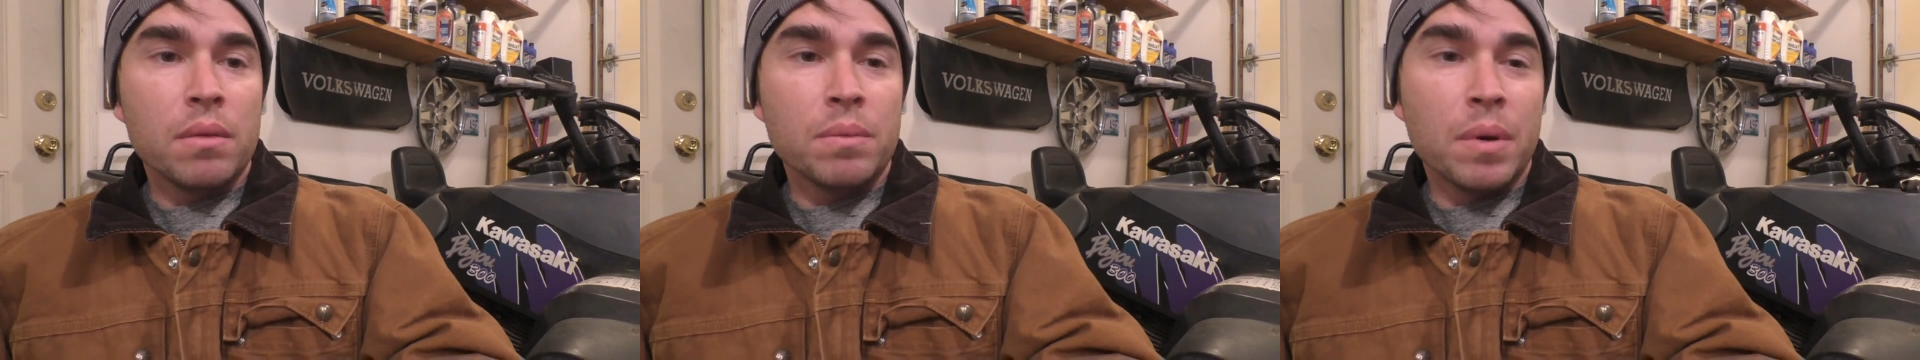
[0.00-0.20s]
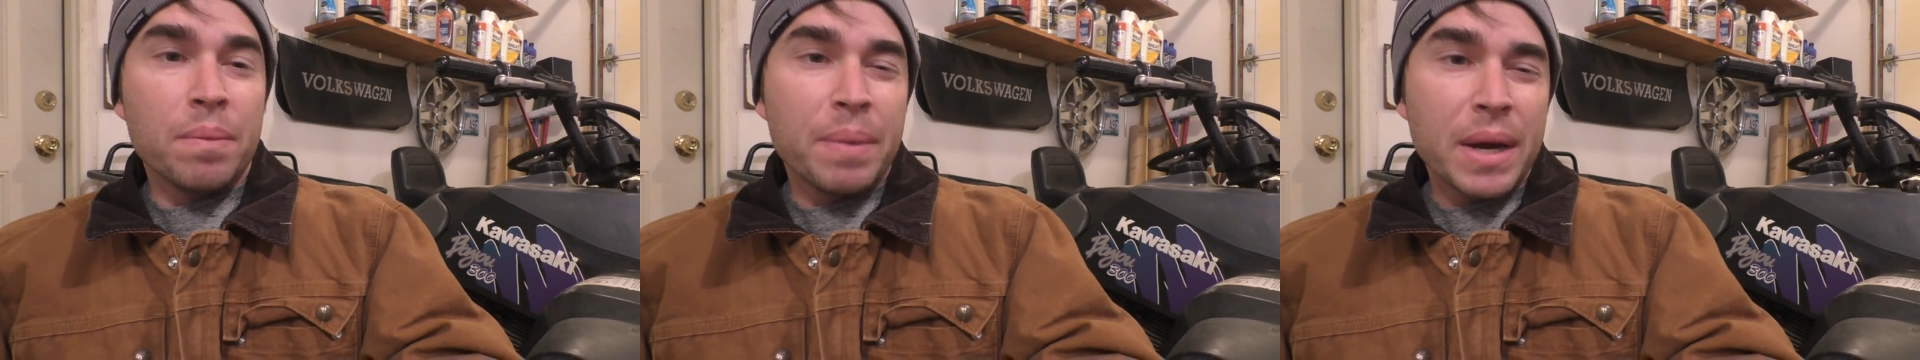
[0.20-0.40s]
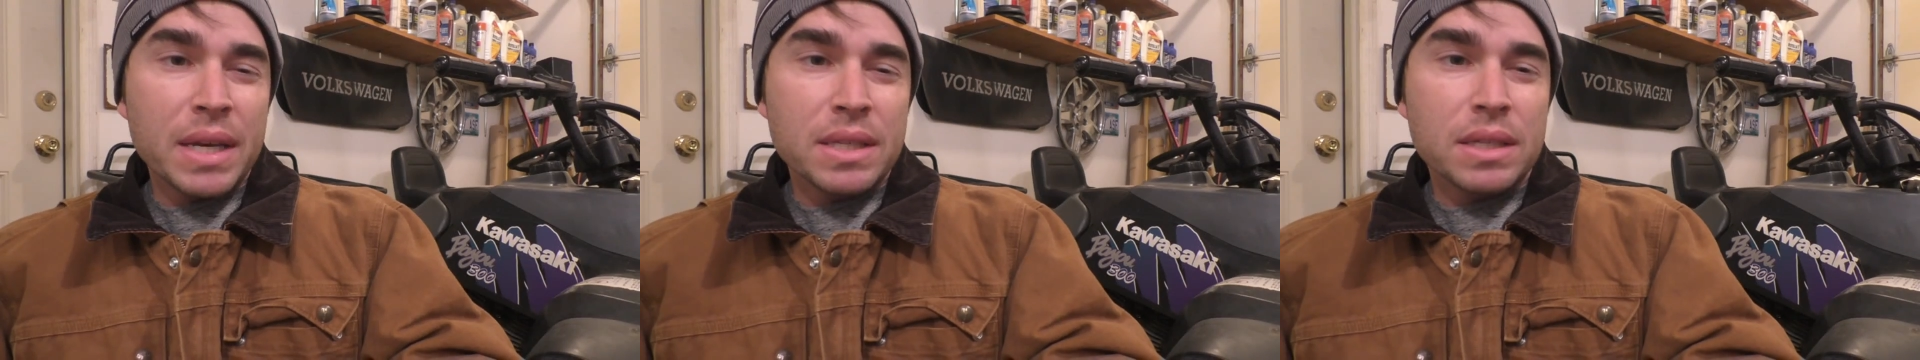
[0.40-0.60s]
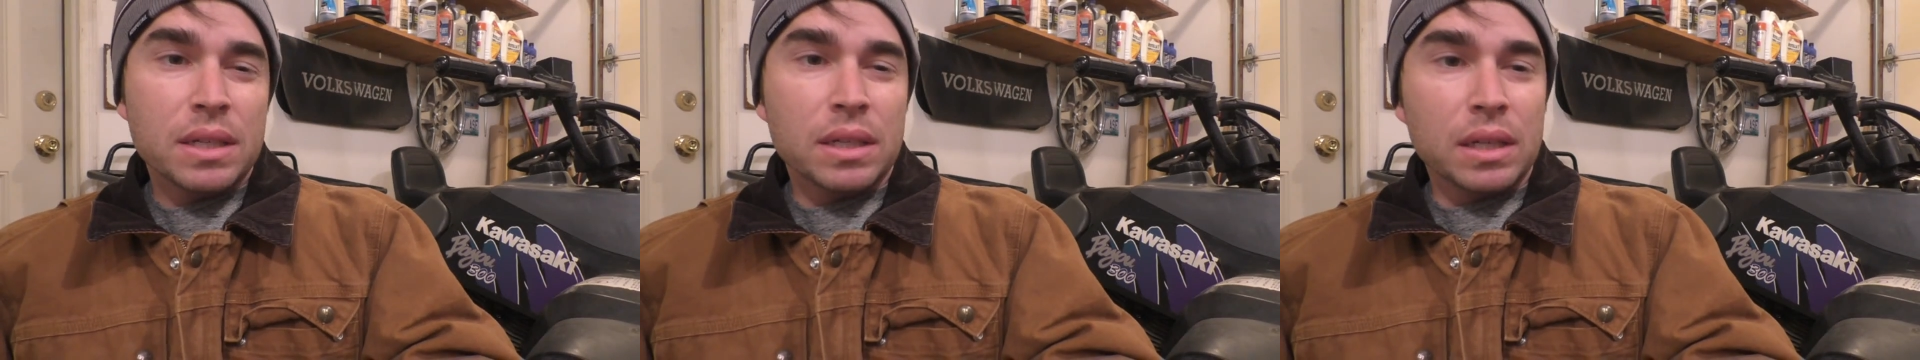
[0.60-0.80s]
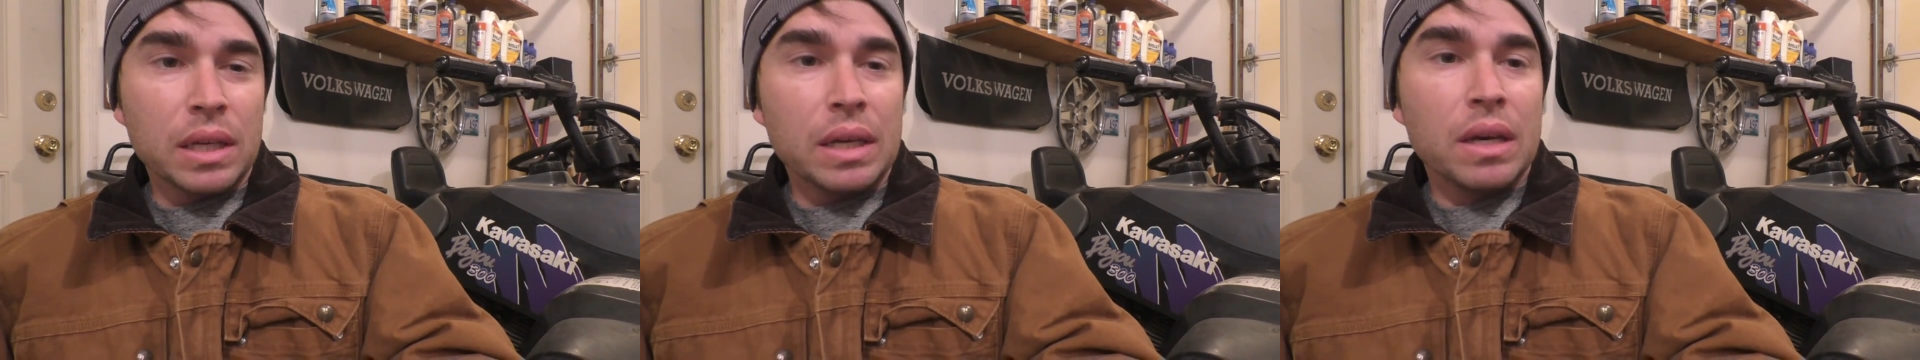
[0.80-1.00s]
but
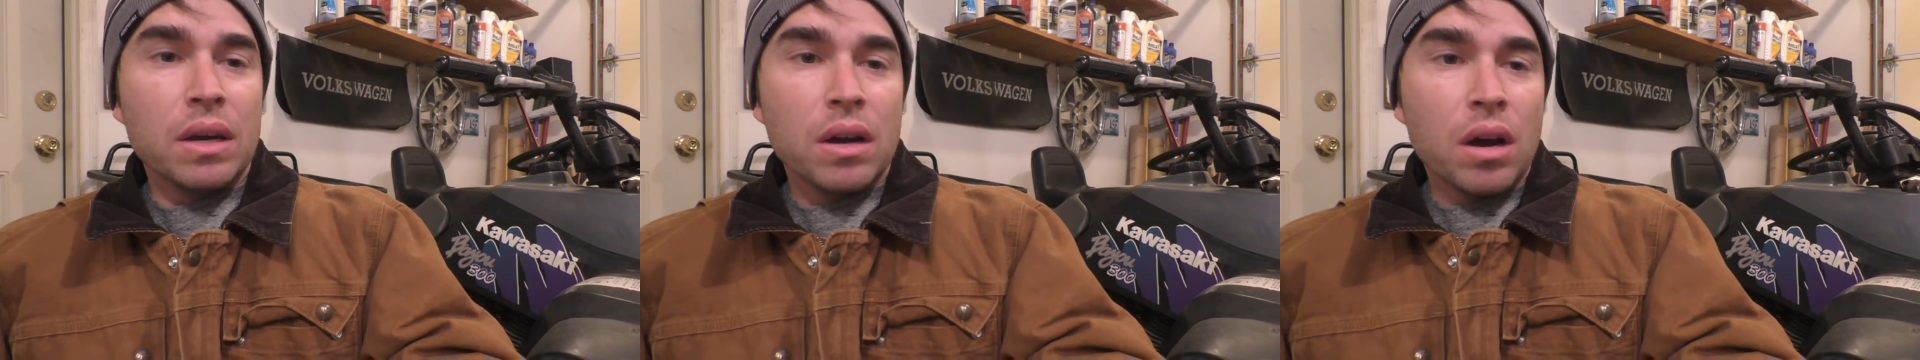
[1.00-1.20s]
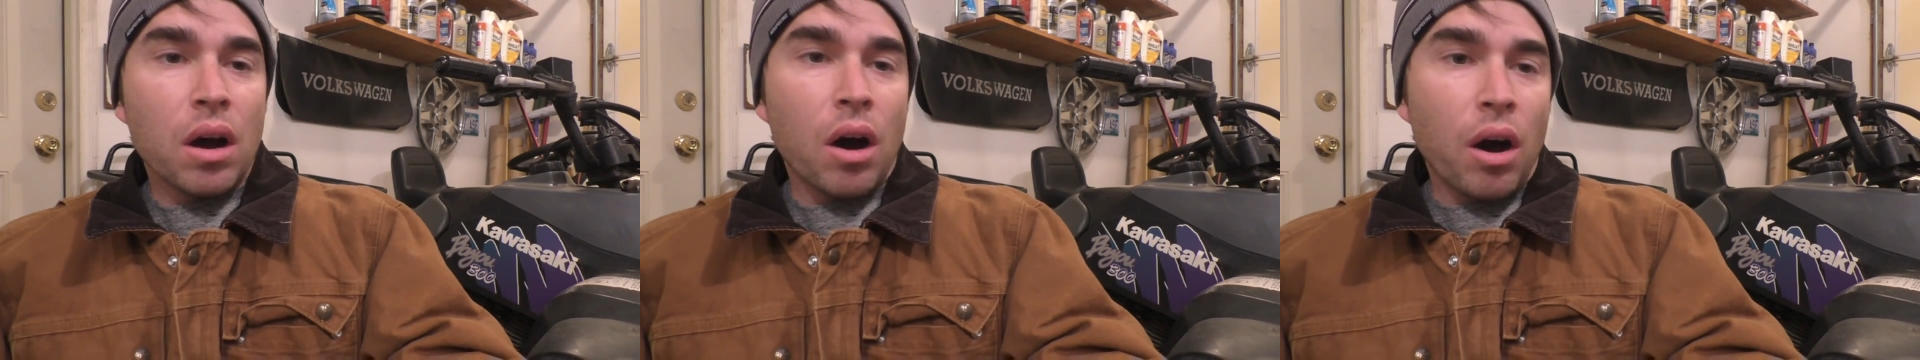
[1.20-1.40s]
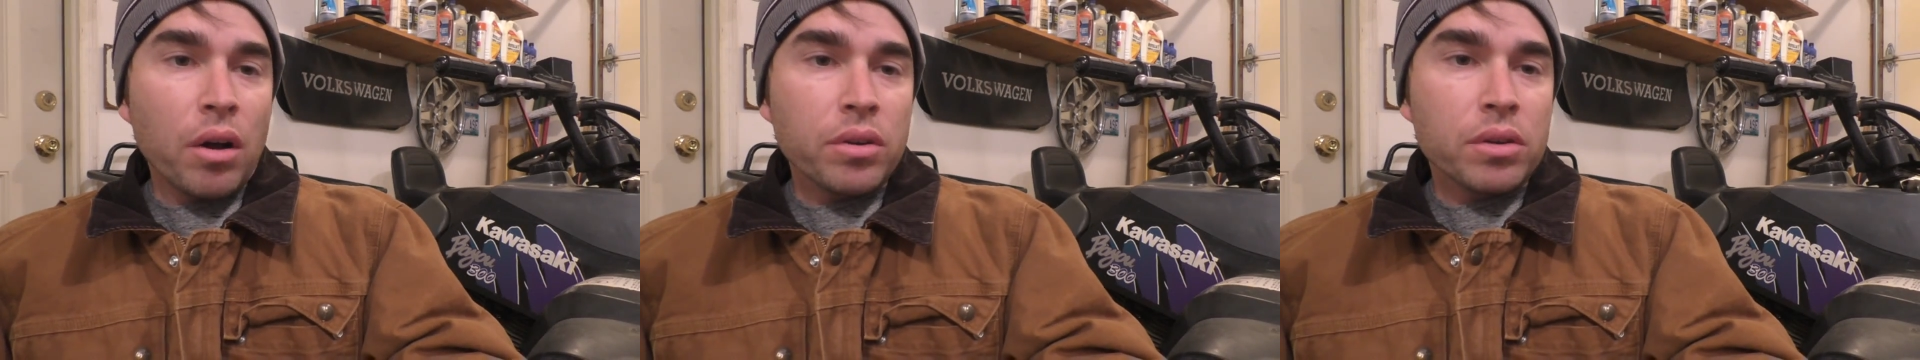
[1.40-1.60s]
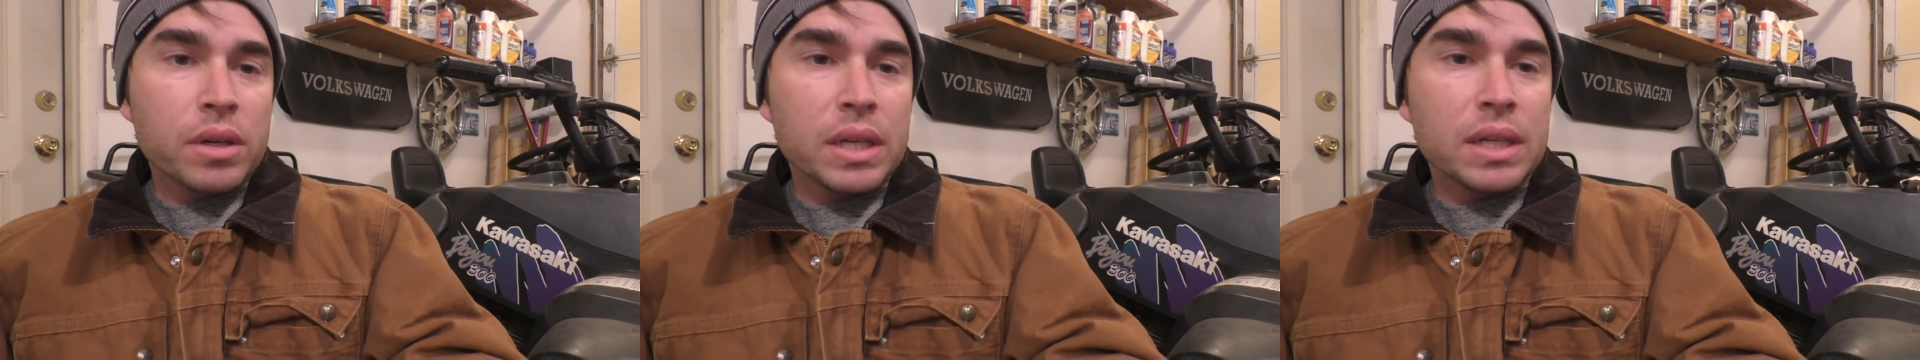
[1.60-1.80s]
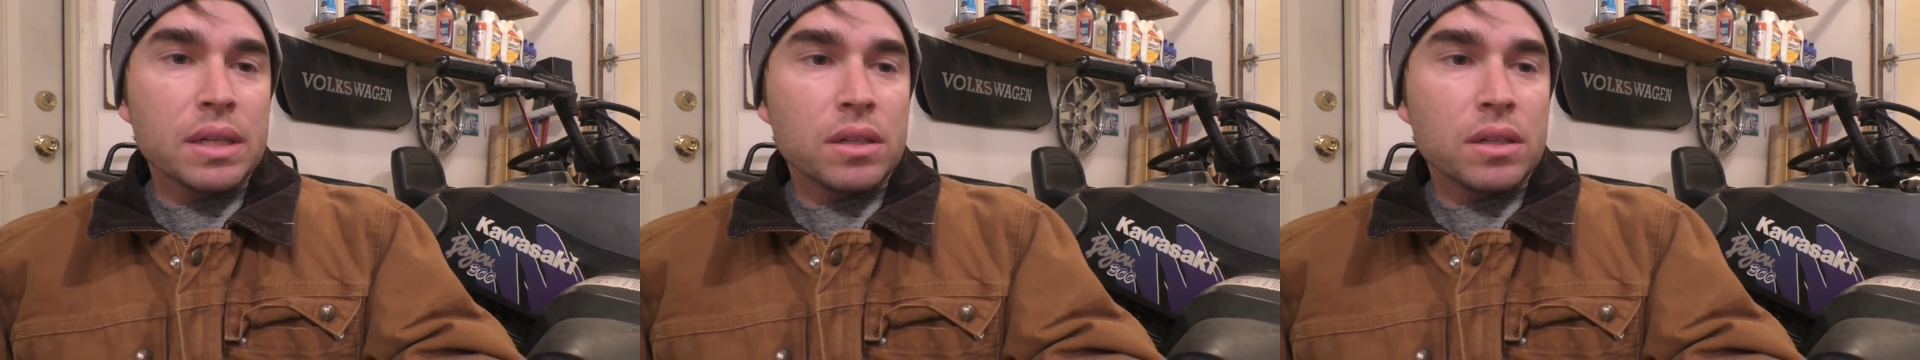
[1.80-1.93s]
basically, all you'll need